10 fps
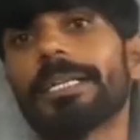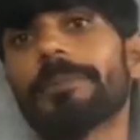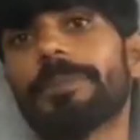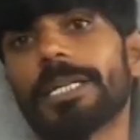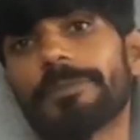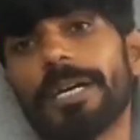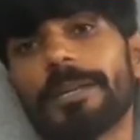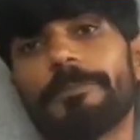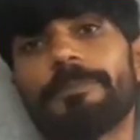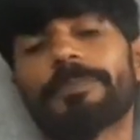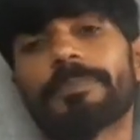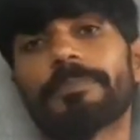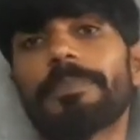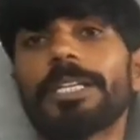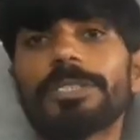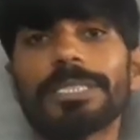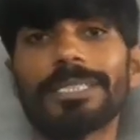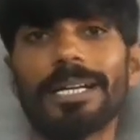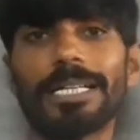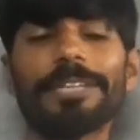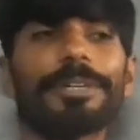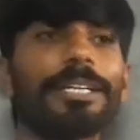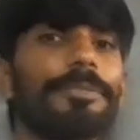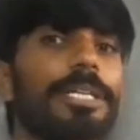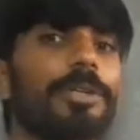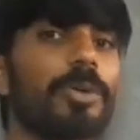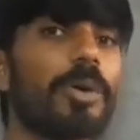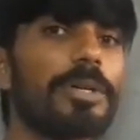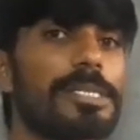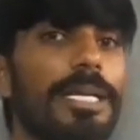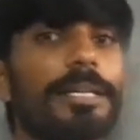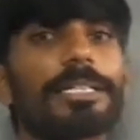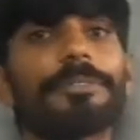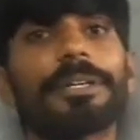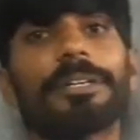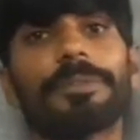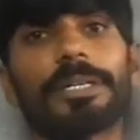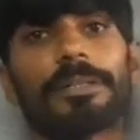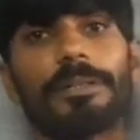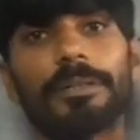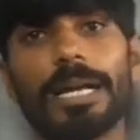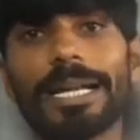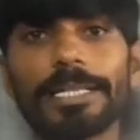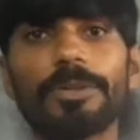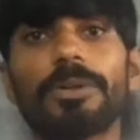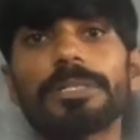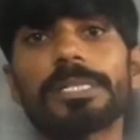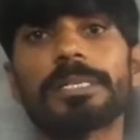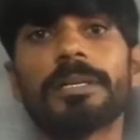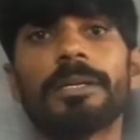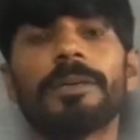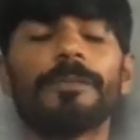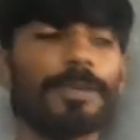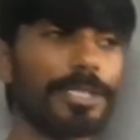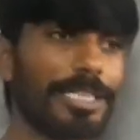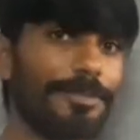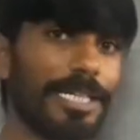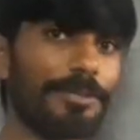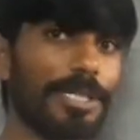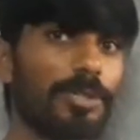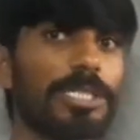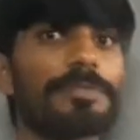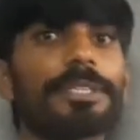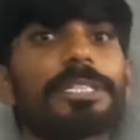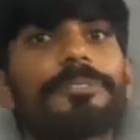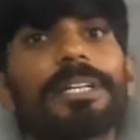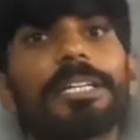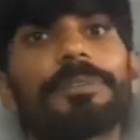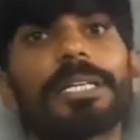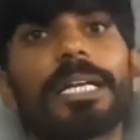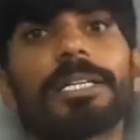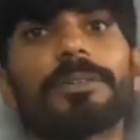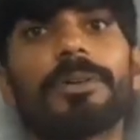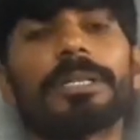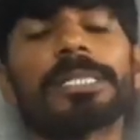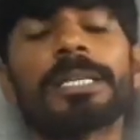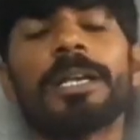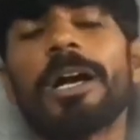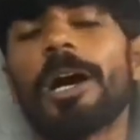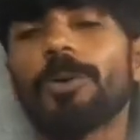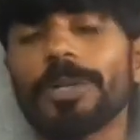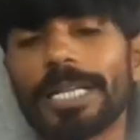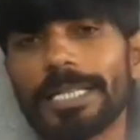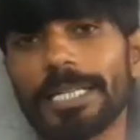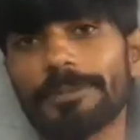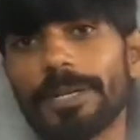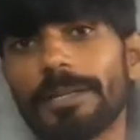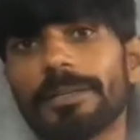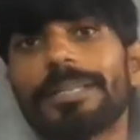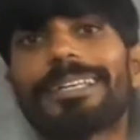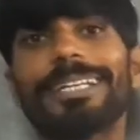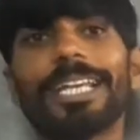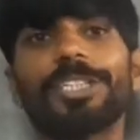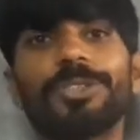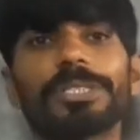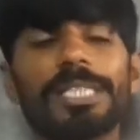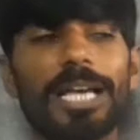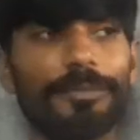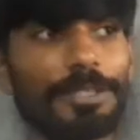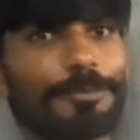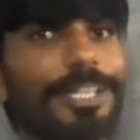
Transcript: that one, by using the different nodes and different antinodes with different nodes with different antinodes. How to get that one? Ratios of the